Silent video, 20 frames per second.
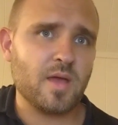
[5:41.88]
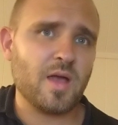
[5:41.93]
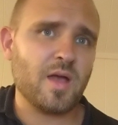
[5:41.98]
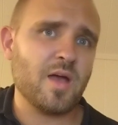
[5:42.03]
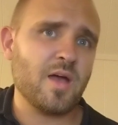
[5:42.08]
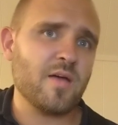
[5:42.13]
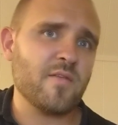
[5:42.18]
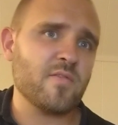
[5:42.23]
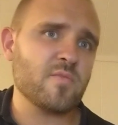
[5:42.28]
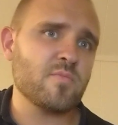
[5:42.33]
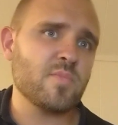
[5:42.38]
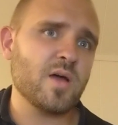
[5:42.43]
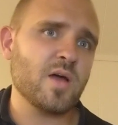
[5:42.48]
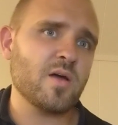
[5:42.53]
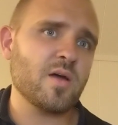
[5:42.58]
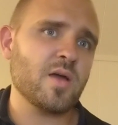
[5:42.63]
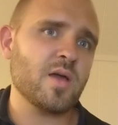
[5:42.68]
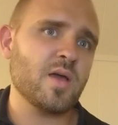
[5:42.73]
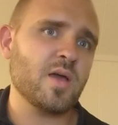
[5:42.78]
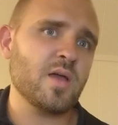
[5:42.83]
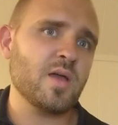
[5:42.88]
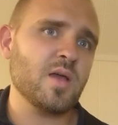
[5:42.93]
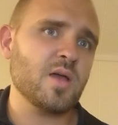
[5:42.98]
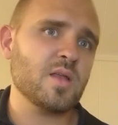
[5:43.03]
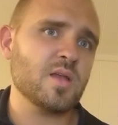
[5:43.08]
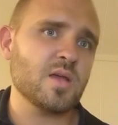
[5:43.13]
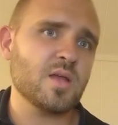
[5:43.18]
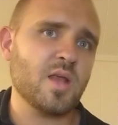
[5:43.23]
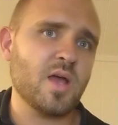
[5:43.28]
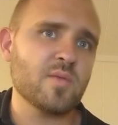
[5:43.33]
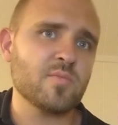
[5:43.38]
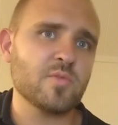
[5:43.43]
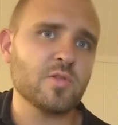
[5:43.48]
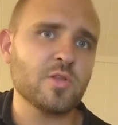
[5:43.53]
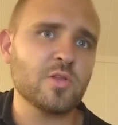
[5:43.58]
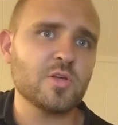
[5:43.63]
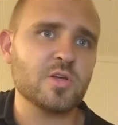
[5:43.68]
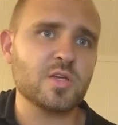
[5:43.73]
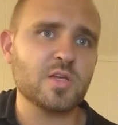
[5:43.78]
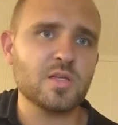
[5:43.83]
I've about had it.
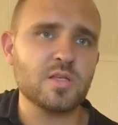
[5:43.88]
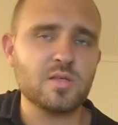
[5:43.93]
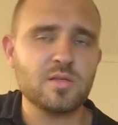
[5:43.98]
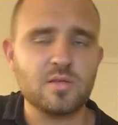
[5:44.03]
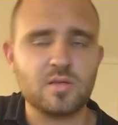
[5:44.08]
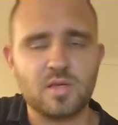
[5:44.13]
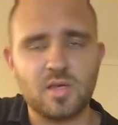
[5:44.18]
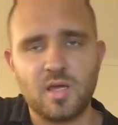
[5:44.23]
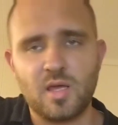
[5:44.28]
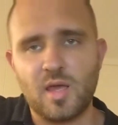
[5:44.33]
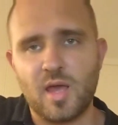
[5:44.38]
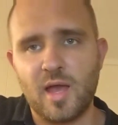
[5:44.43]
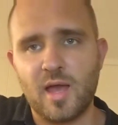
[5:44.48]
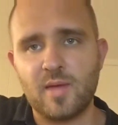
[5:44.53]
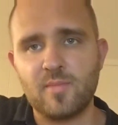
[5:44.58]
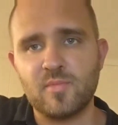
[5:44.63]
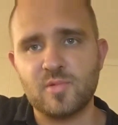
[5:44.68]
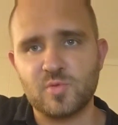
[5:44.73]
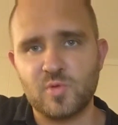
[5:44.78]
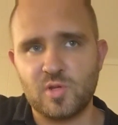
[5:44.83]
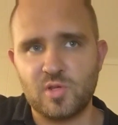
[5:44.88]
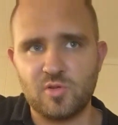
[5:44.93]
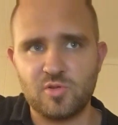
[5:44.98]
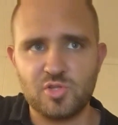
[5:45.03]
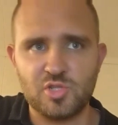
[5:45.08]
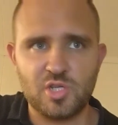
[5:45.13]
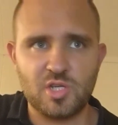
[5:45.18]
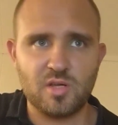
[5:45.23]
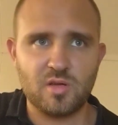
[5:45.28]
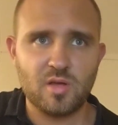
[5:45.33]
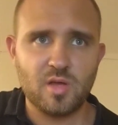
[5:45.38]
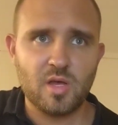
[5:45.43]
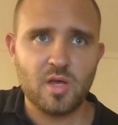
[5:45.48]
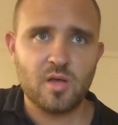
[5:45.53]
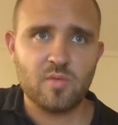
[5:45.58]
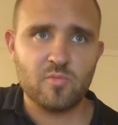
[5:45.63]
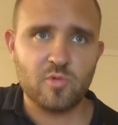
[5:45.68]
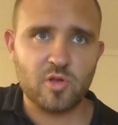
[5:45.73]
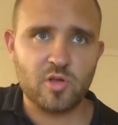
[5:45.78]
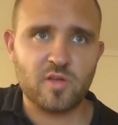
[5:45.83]
I'm looking. Okay, I'm is where you do G.
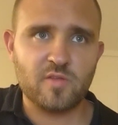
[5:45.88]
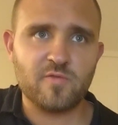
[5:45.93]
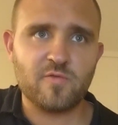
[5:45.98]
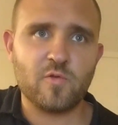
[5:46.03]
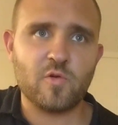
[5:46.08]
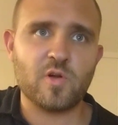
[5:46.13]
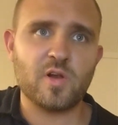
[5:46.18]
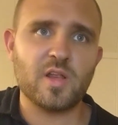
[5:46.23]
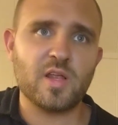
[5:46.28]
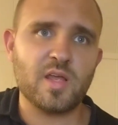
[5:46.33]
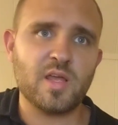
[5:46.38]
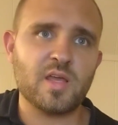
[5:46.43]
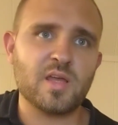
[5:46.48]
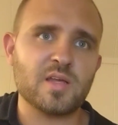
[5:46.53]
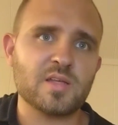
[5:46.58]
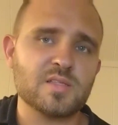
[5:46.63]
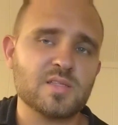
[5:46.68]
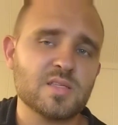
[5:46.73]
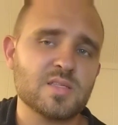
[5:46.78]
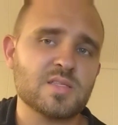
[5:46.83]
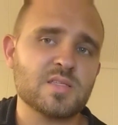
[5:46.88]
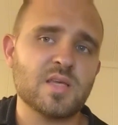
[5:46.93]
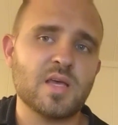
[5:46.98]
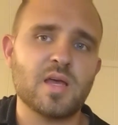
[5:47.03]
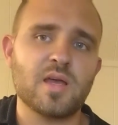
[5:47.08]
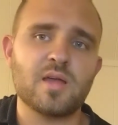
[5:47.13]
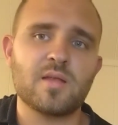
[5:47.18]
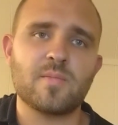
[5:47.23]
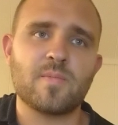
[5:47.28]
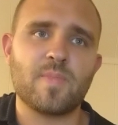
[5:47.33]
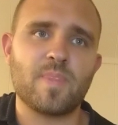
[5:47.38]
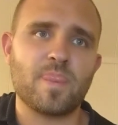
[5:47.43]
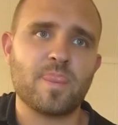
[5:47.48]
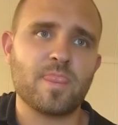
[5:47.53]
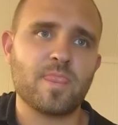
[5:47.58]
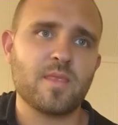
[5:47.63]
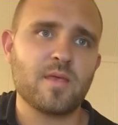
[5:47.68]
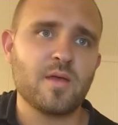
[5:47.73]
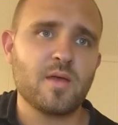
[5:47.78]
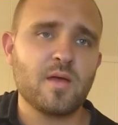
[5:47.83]
Looking for an exit sign.
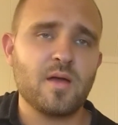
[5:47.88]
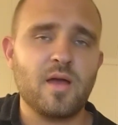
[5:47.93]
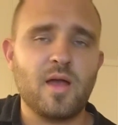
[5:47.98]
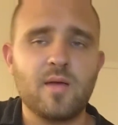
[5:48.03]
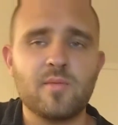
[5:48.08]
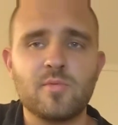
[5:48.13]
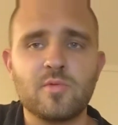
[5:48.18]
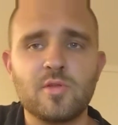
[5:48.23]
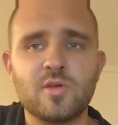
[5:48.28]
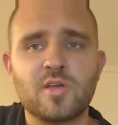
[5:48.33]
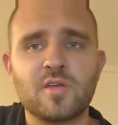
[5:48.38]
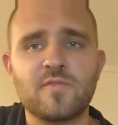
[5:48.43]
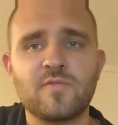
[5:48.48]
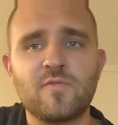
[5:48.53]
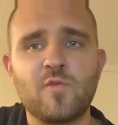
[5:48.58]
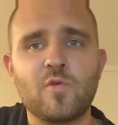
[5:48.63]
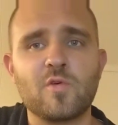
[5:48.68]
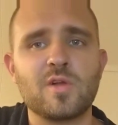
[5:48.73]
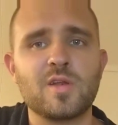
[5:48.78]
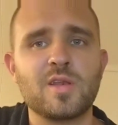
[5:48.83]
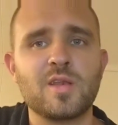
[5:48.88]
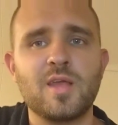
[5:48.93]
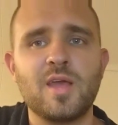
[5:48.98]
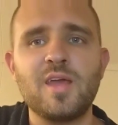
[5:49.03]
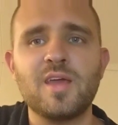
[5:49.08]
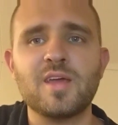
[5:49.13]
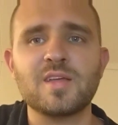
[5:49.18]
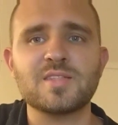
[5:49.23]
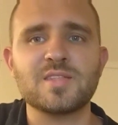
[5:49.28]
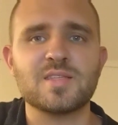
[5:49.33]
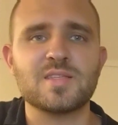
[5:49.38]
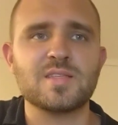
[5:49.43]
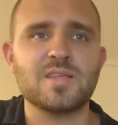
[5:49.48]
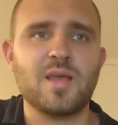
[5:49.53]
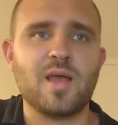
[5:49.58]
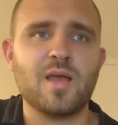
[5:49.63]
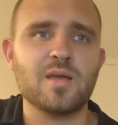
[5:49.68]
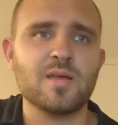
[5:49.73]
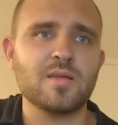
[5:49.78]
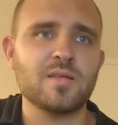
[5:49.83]
I'm looking for an exit
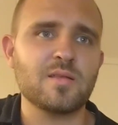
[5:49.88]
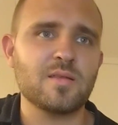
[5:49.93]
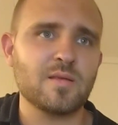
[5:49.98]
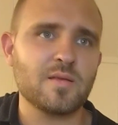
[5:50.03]
sign.